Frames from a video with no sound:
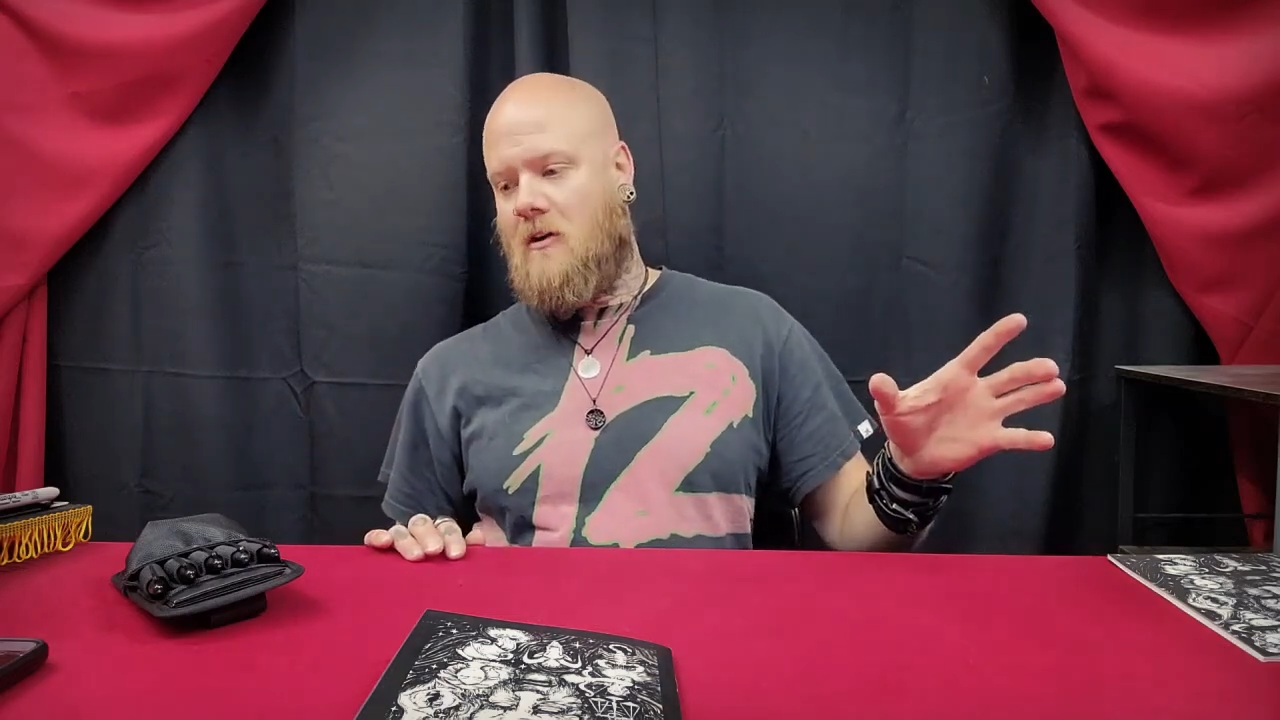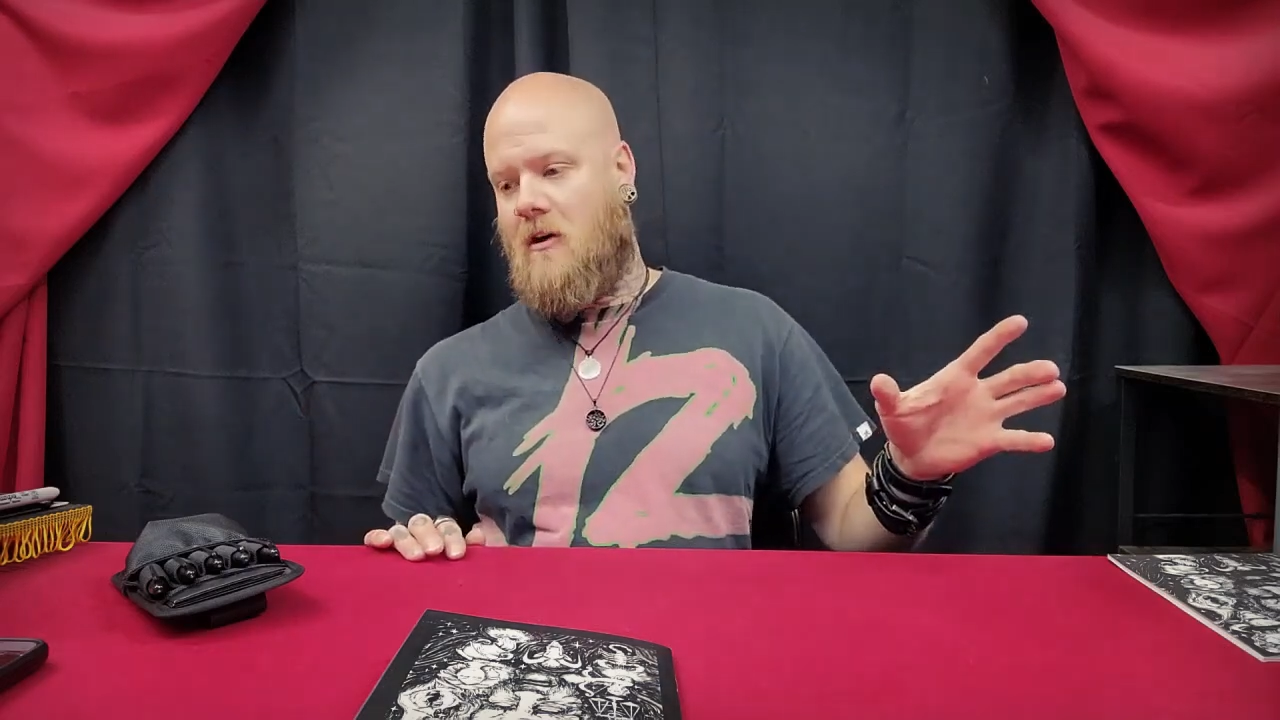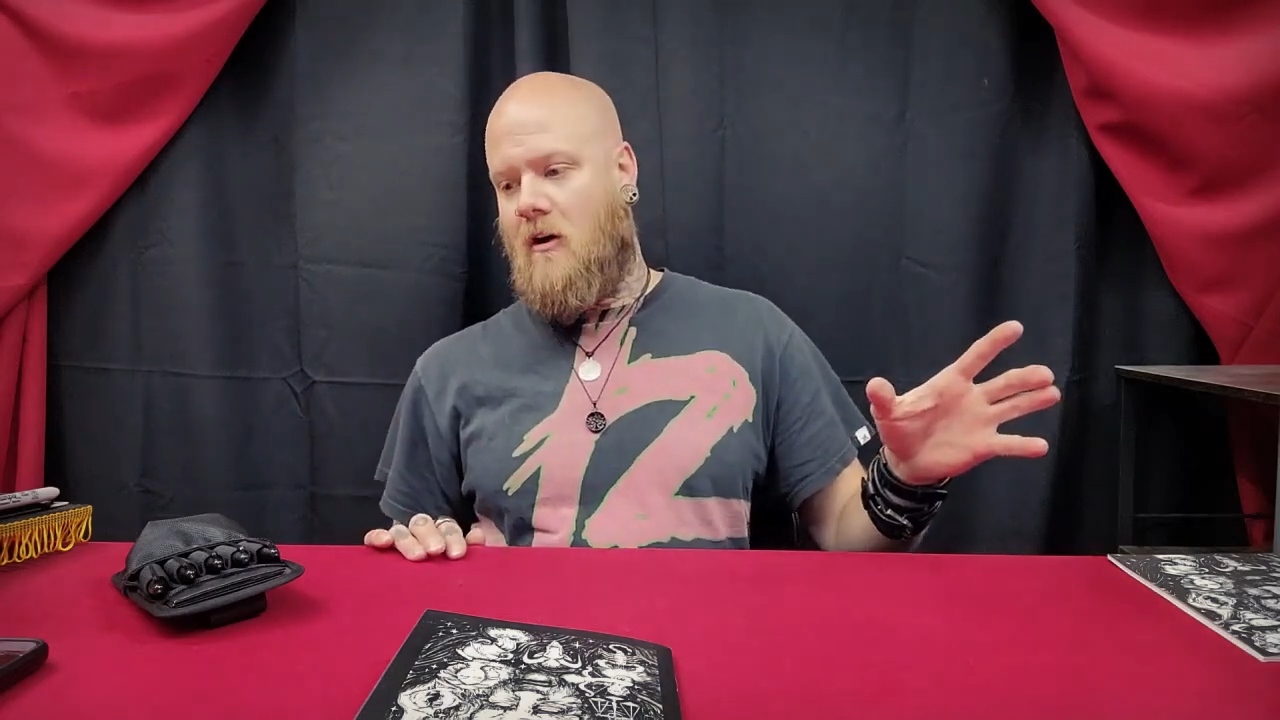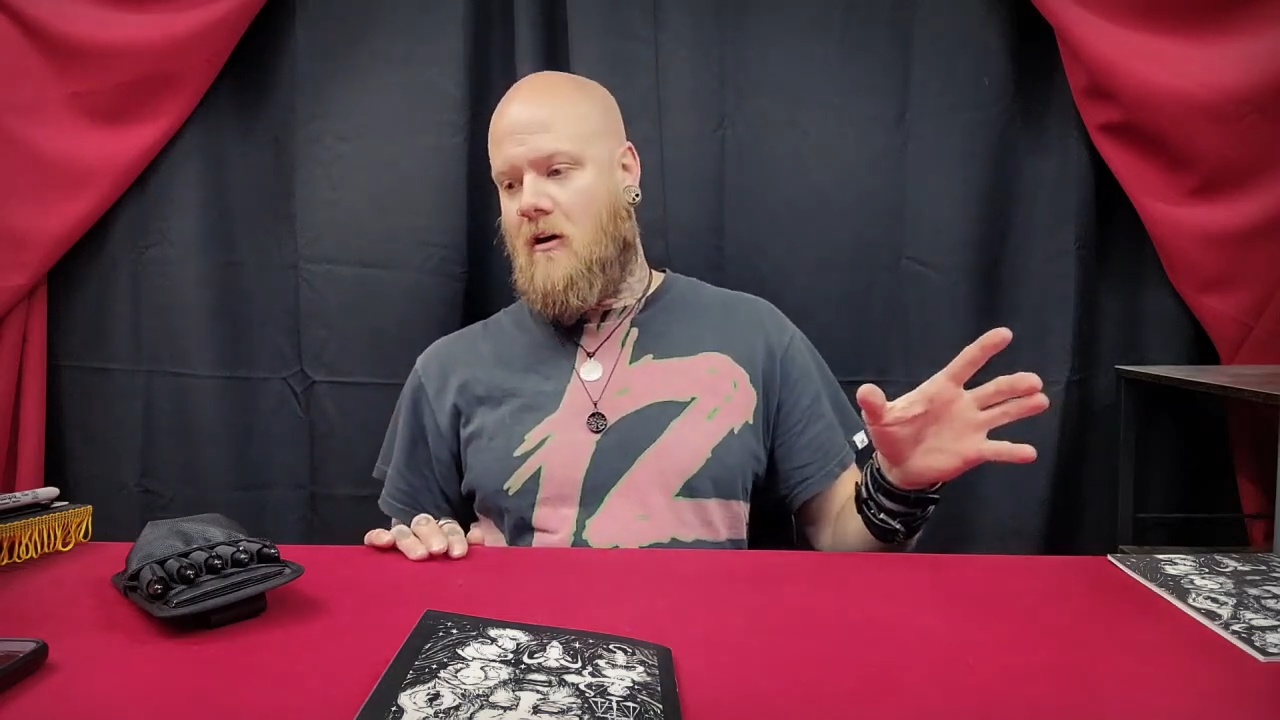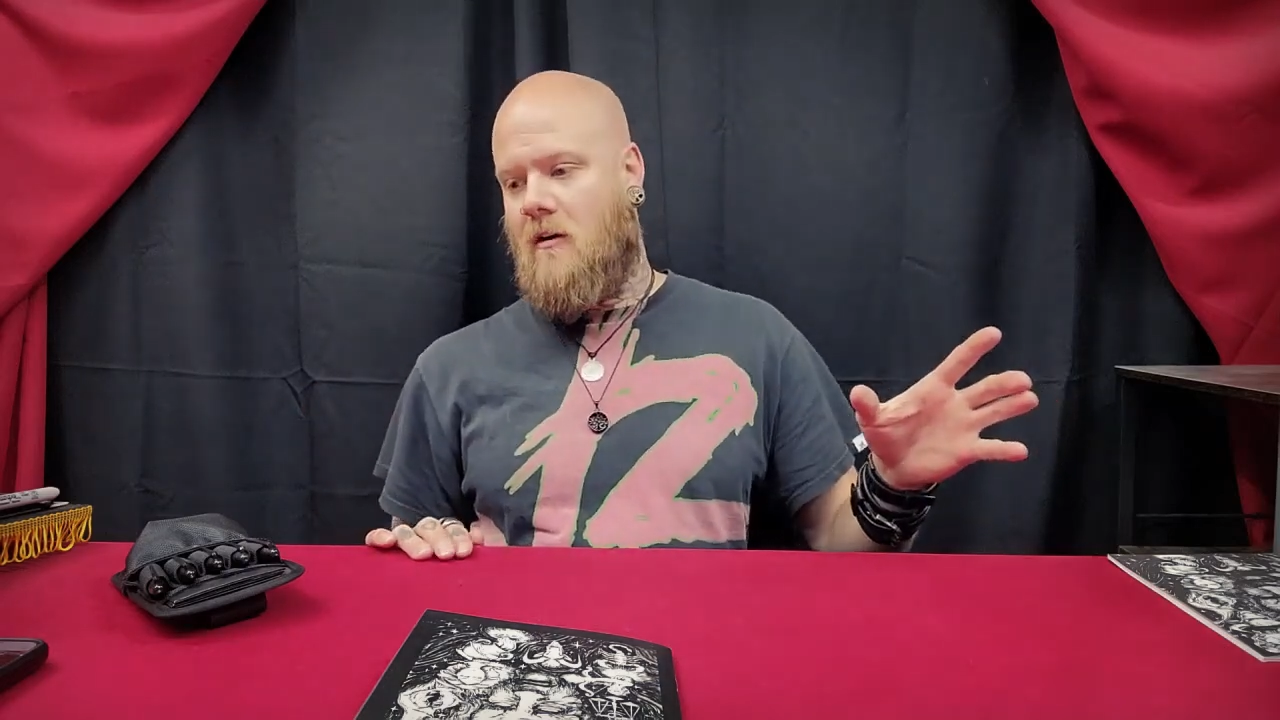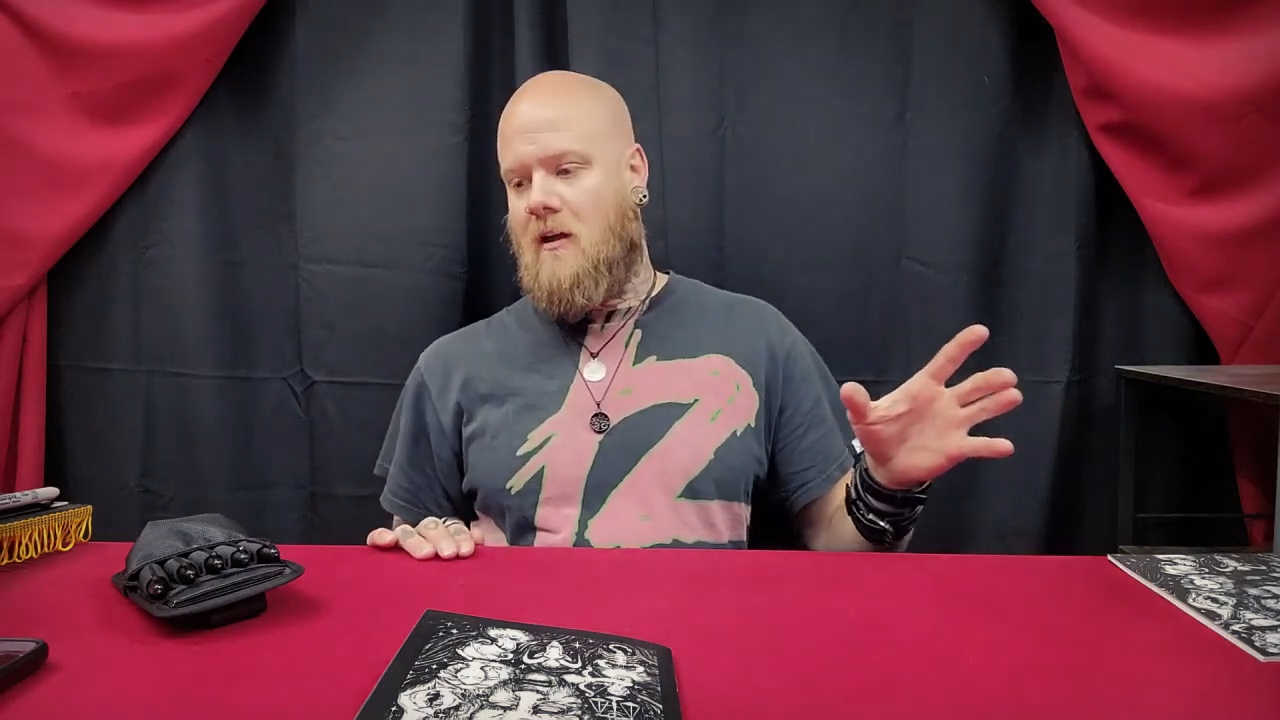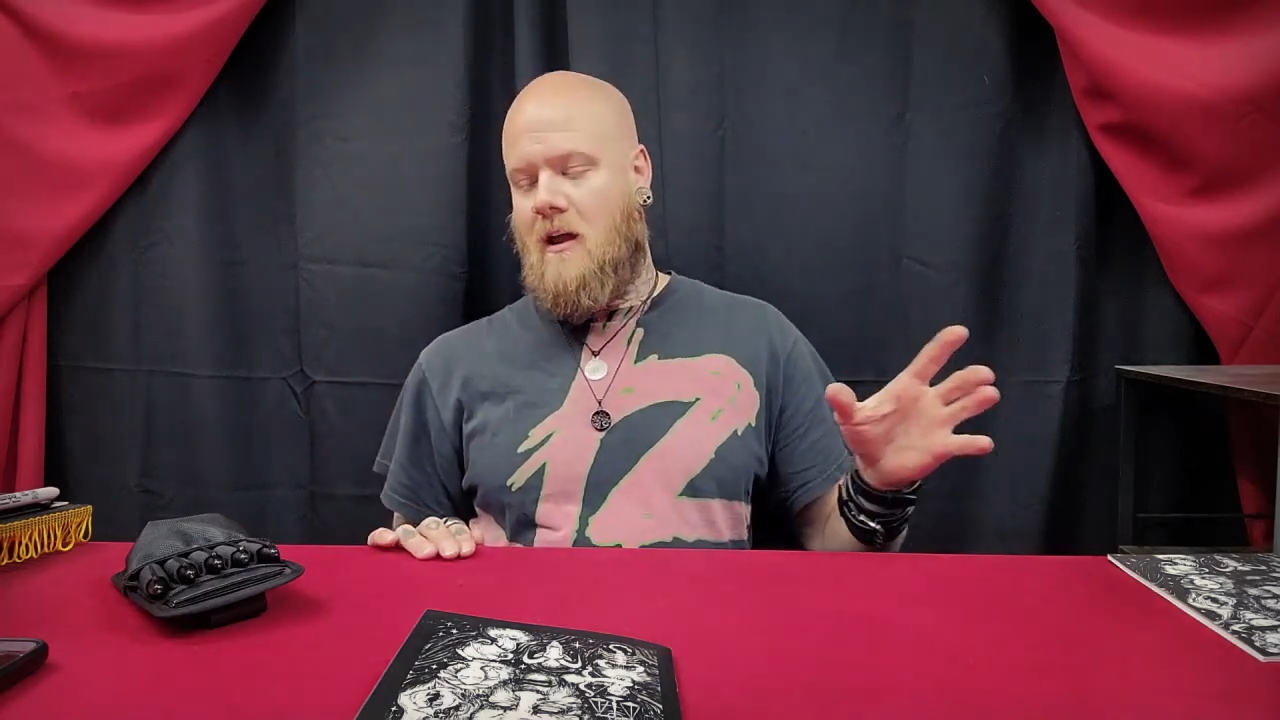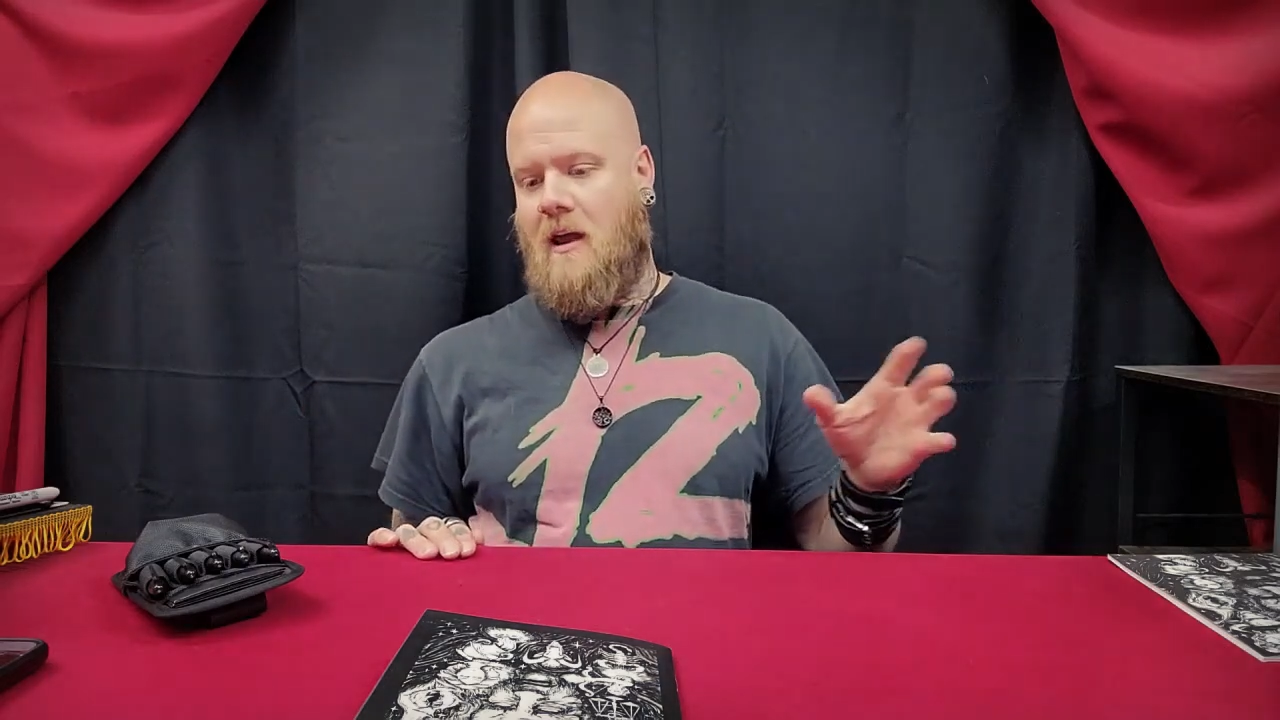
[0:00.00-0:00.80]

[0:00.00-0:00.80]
card,